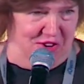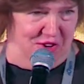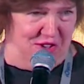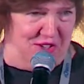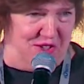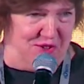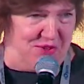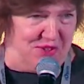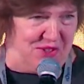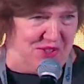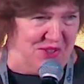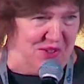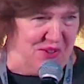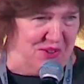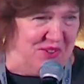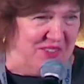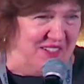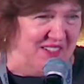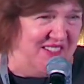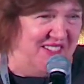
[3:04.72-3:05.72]
you
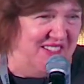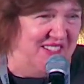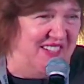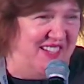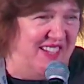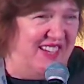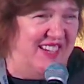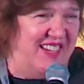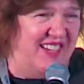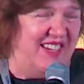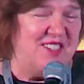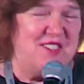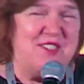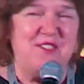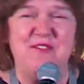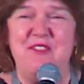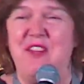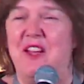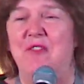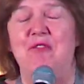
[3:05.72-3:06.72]
to. It's
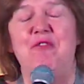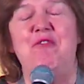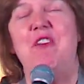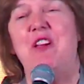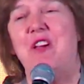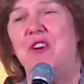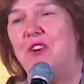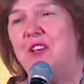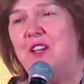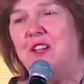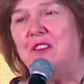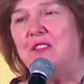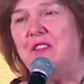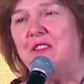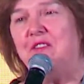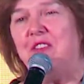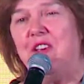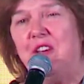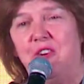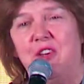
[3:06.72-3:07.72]
a very,
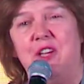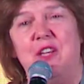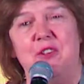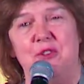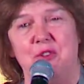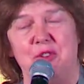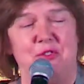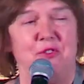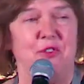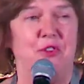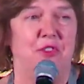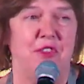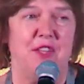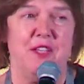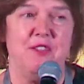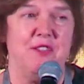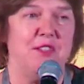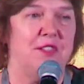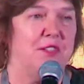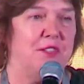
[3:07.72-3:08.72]
very useful
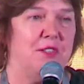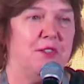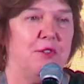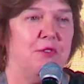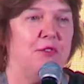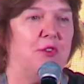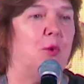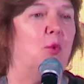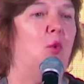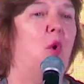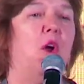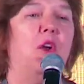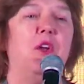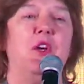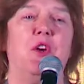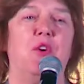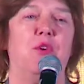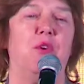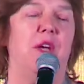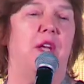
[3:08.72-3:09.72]
thing to do. If you want to
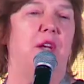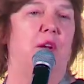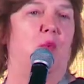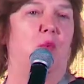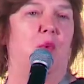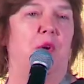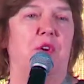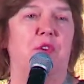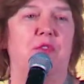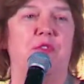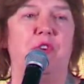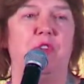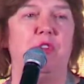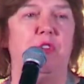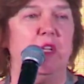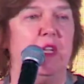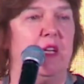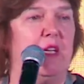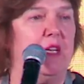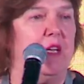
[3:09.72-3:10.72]
create a
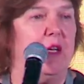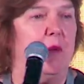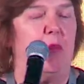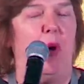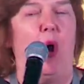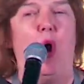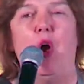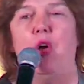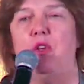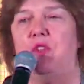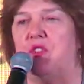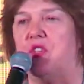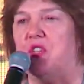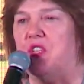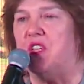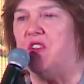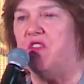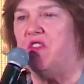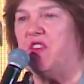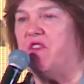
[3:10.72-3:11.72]
wonderful,
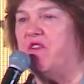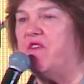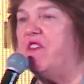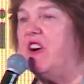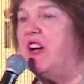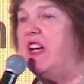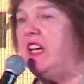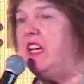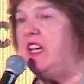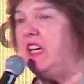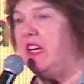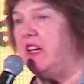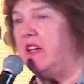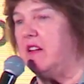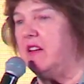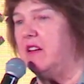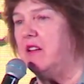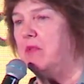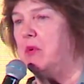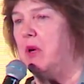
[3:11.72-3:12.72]
positive,
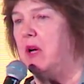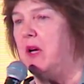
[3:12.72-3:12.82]
inviting,